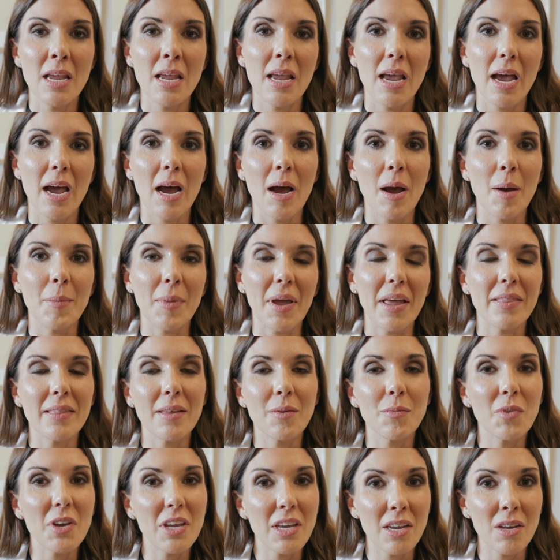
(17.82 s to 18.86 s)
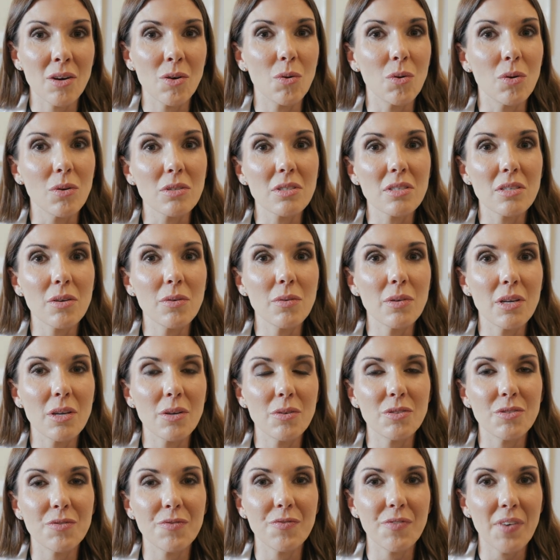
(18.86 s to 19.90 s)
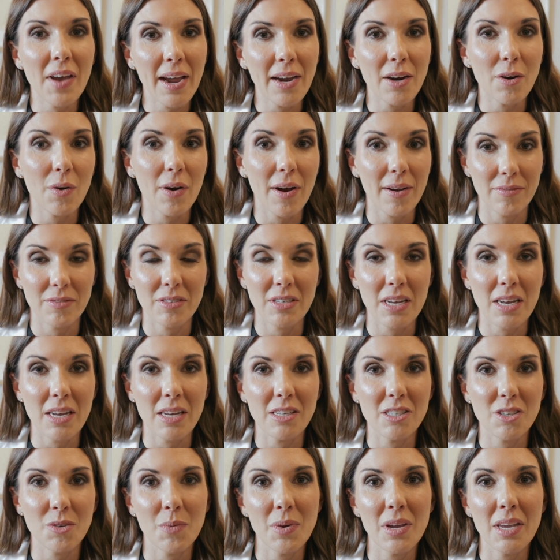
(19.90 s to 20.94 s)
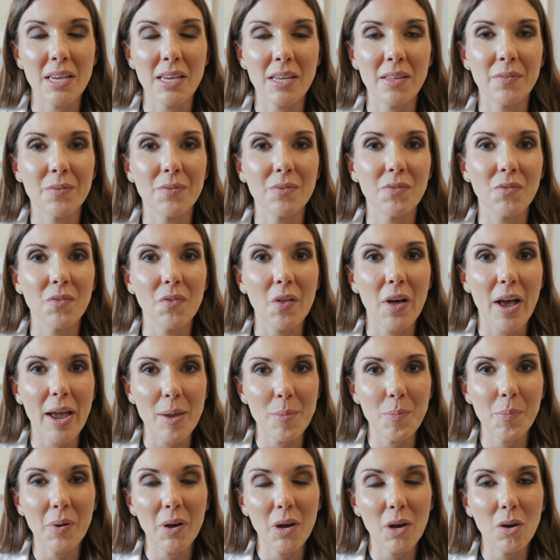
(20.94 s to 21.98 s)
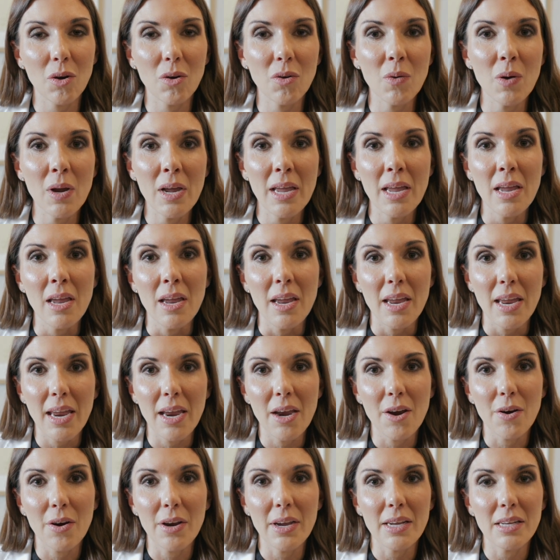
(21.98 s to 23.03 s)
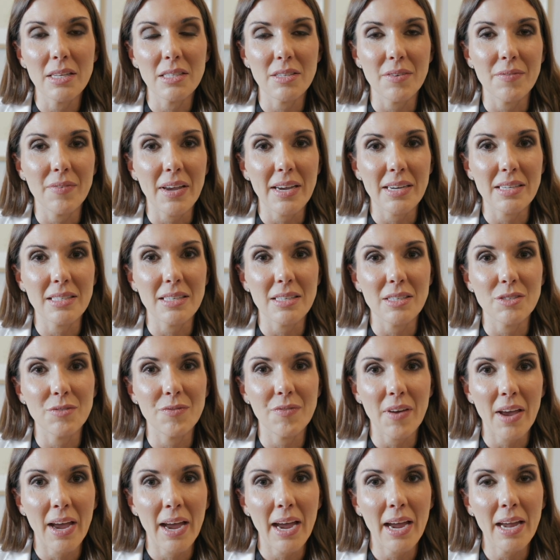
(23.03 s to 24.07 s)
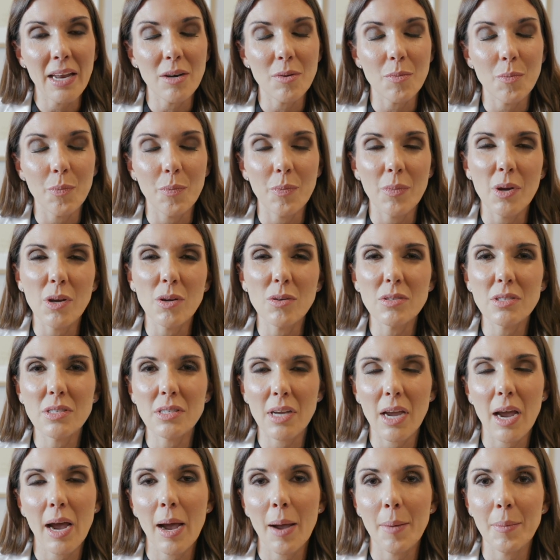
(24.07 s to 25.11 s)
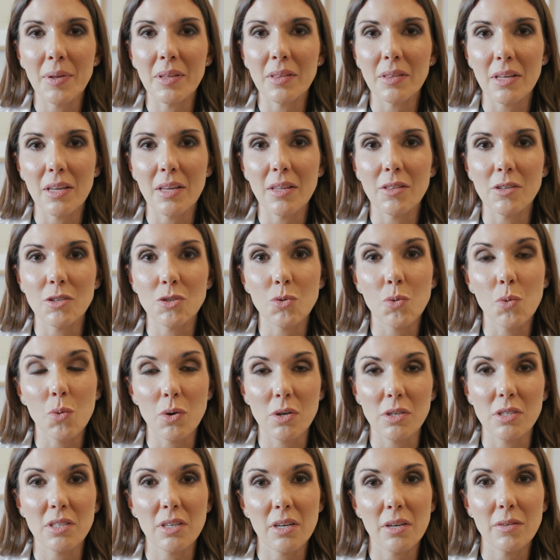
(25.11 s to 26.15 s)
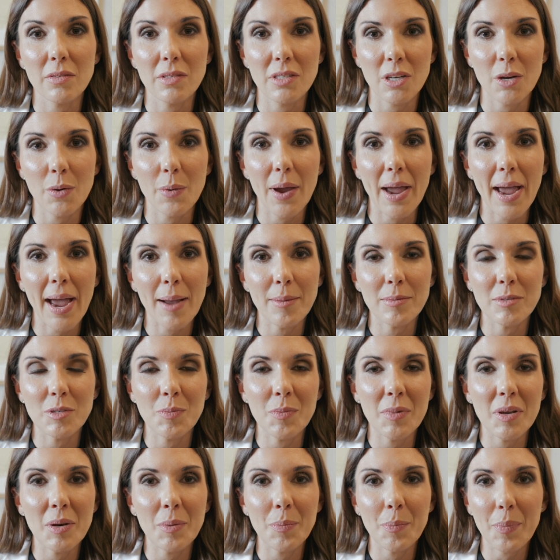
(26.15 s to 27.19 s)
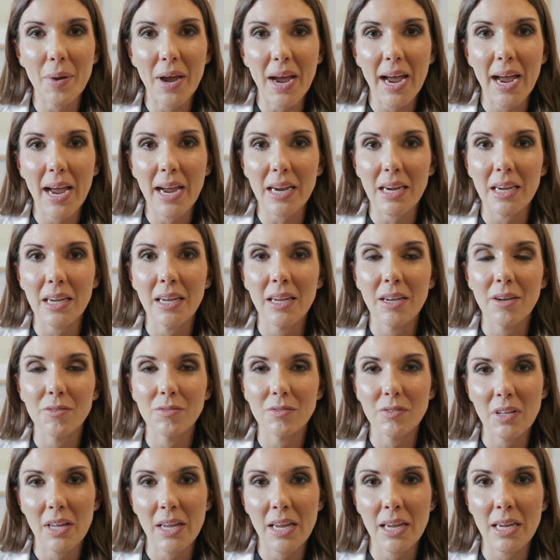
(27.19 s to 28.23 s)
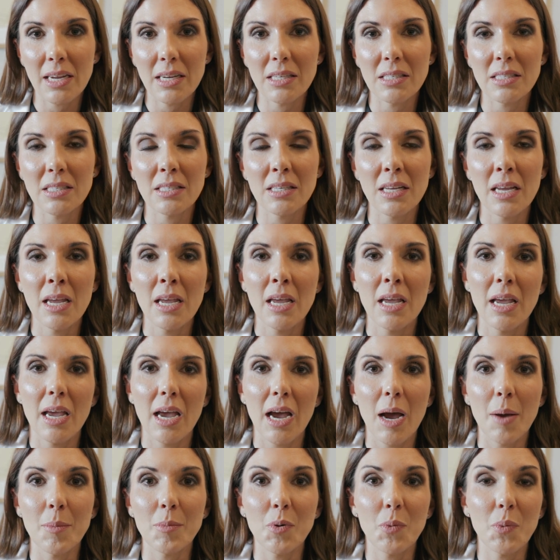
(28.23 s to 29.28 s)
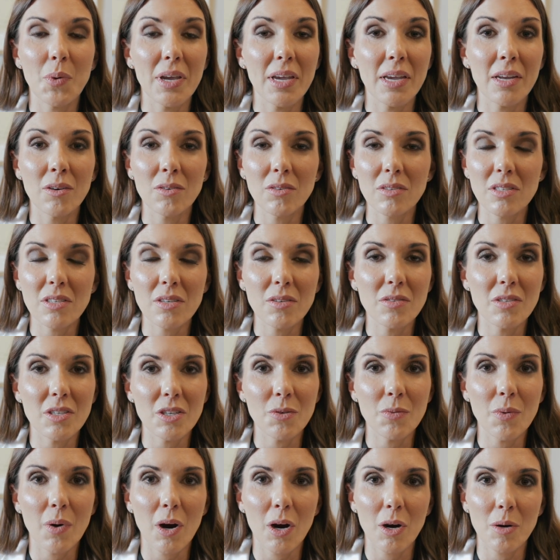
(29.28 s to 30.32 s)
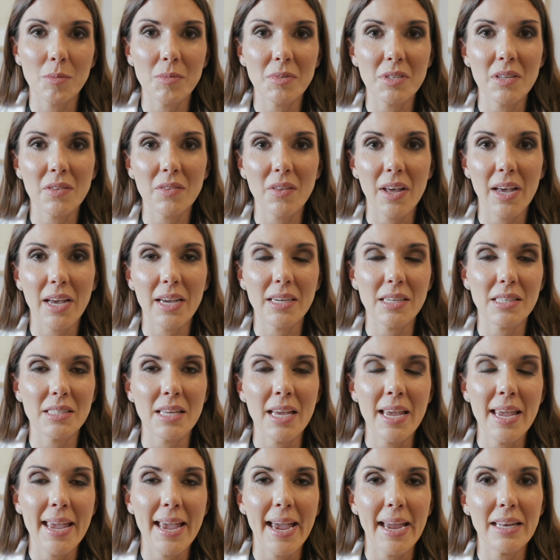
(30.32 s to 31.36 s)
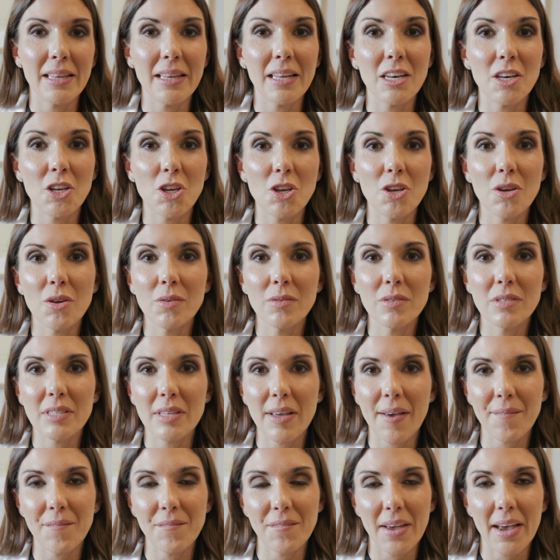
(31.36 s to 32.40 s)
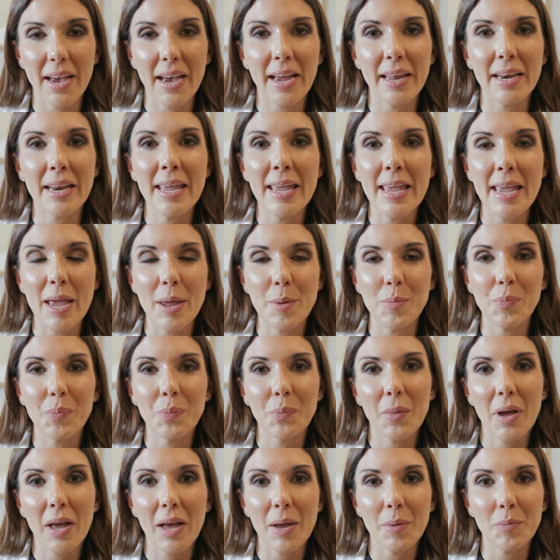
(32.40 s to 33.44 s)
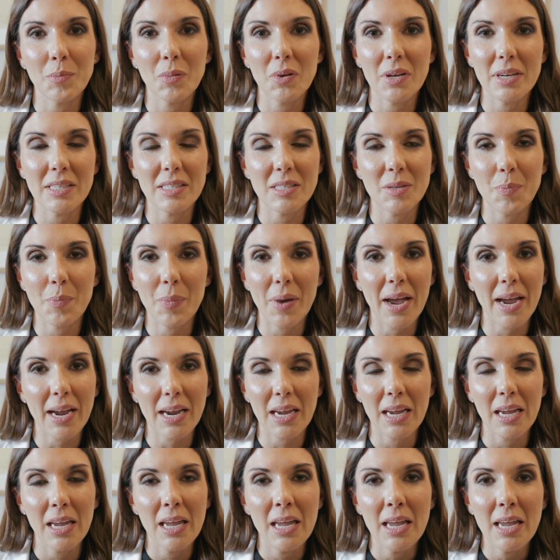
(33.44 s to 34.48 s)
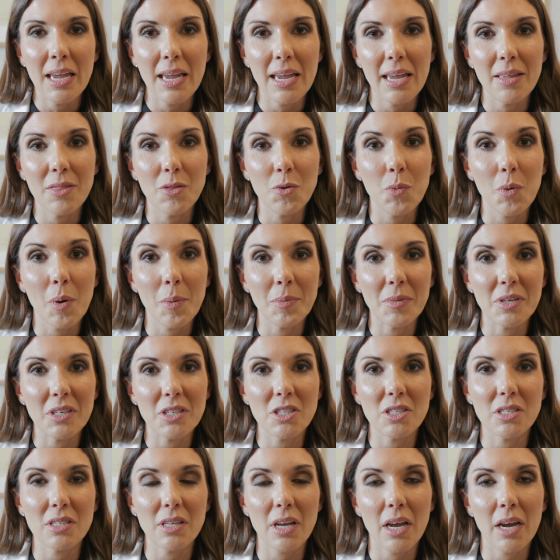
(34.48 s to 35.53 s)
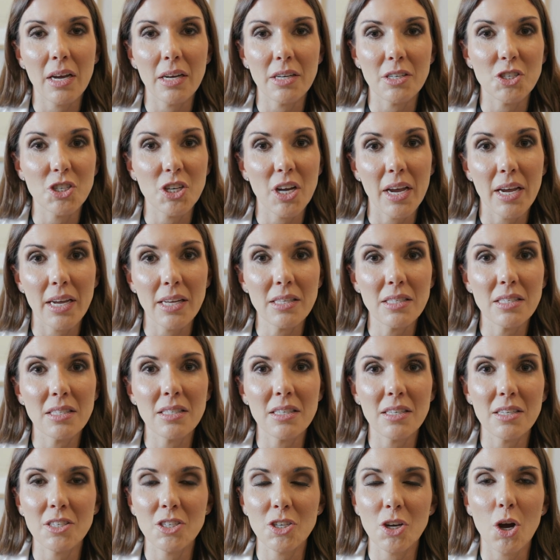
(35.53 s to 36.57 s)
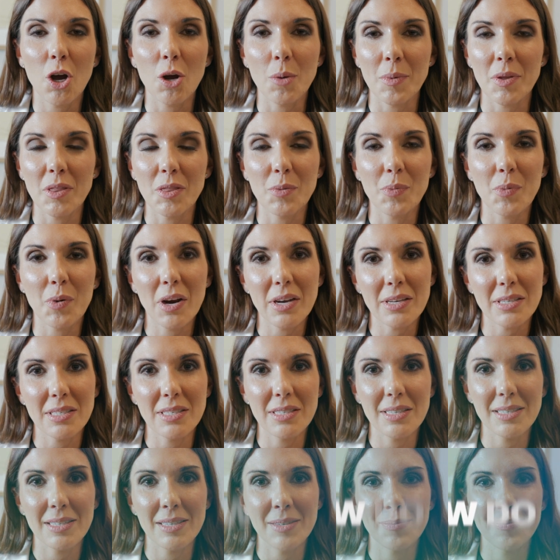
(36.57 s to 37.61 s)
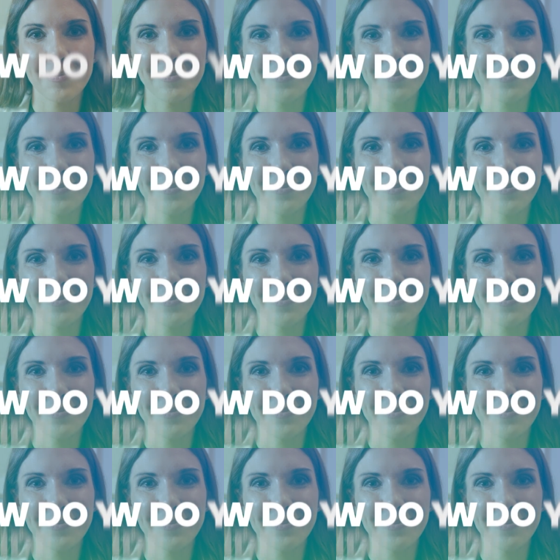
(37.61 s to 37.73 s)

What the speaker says: And then we can also use fat grafting. So we can lipo areas of excess fat, most commonly the torso. So abdomen, back, flanks, but we can also do arms and legs, and then use that fat and place it back in the woman's chest to augment the breast.